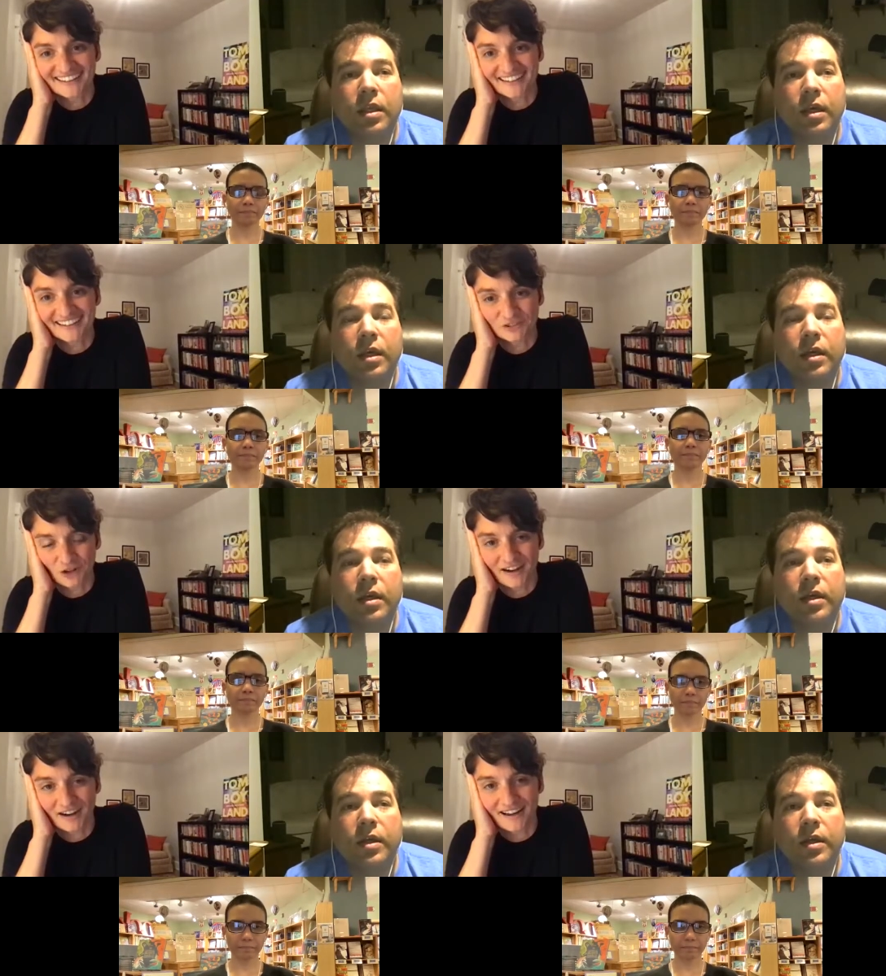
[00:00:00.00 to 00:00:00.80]
Speaker 1: and try
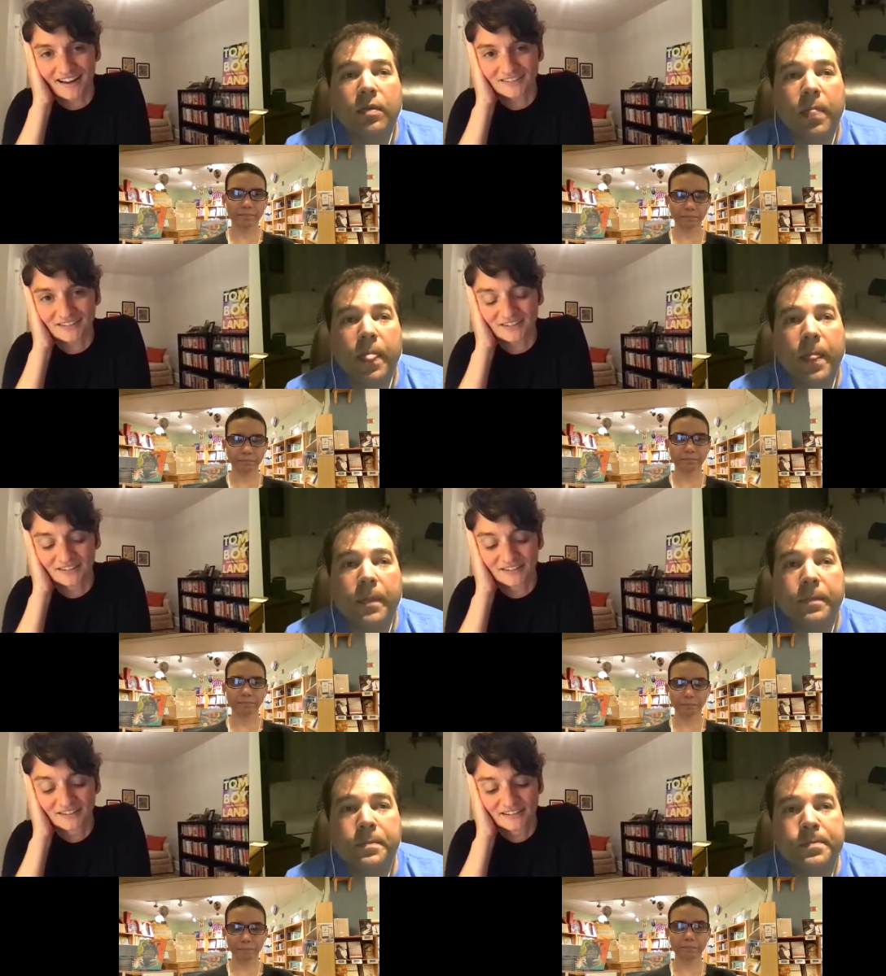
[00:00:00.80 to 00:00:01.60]
not to
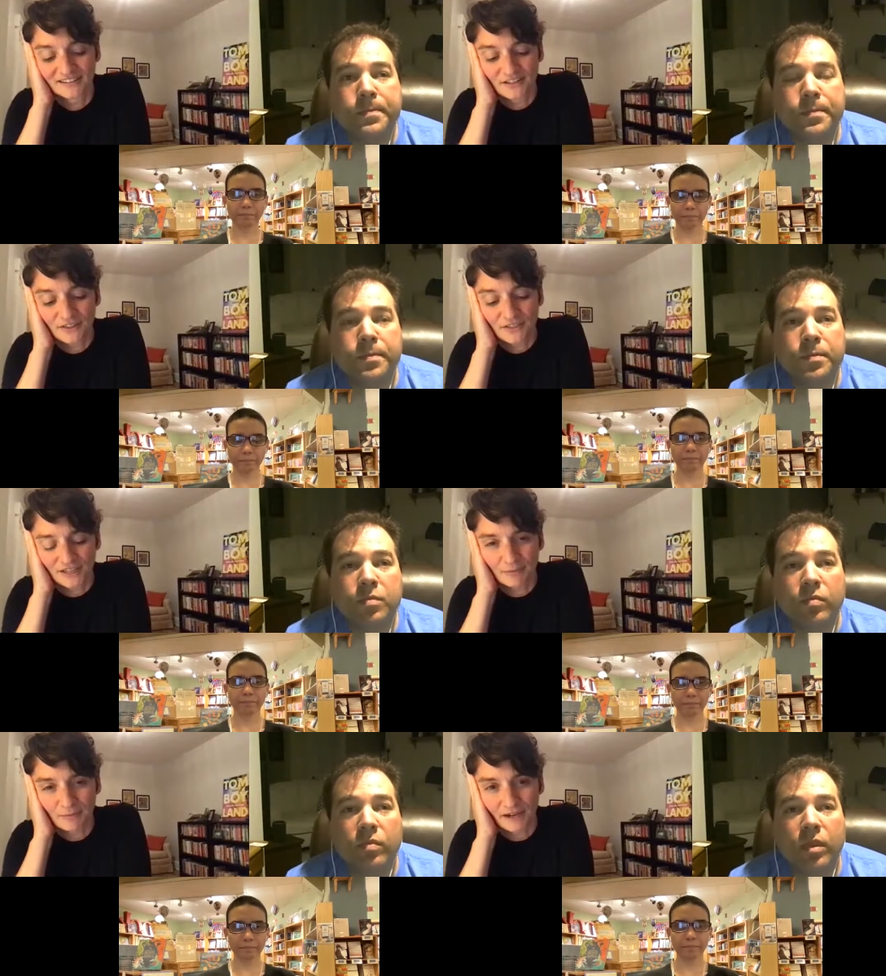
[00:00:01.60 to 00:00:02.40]
think
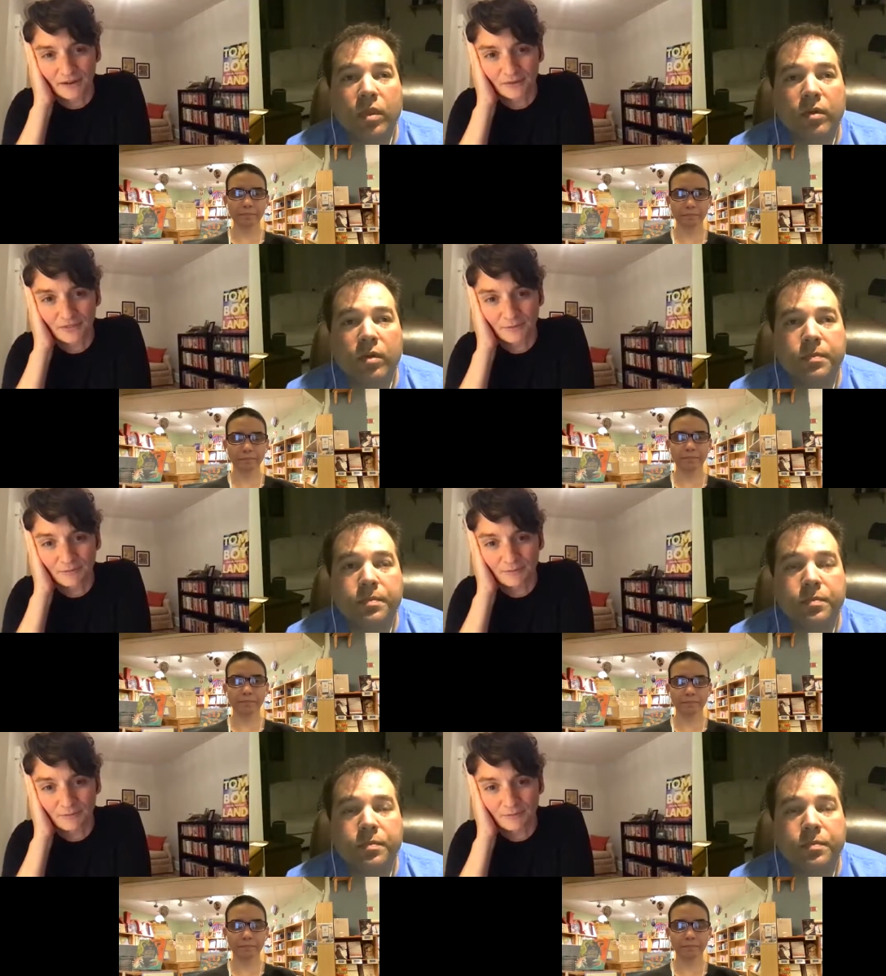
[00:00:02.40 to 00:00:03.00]
about the,